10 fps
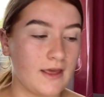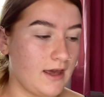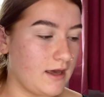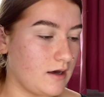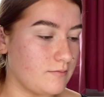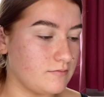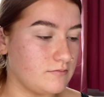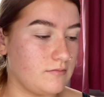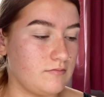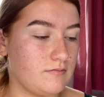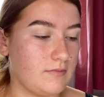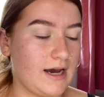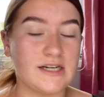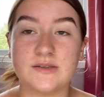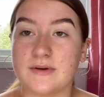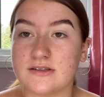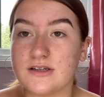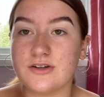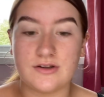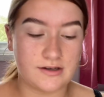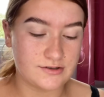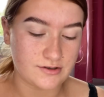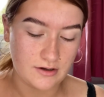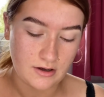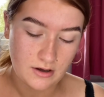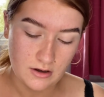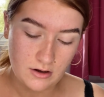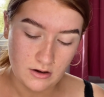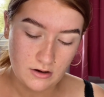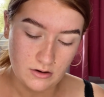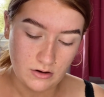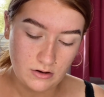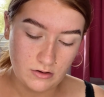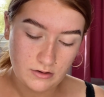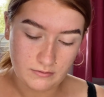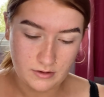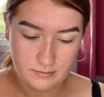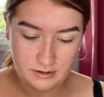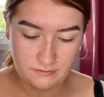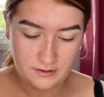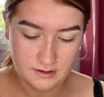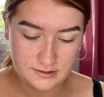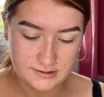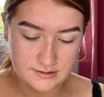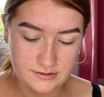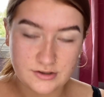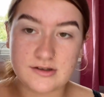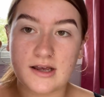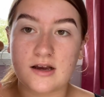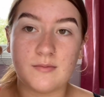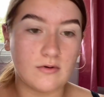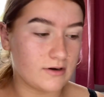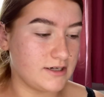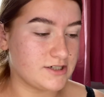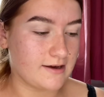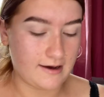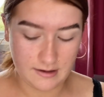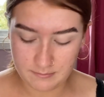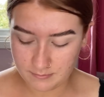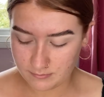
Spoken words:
I just basically do this all around my face, just take more each time.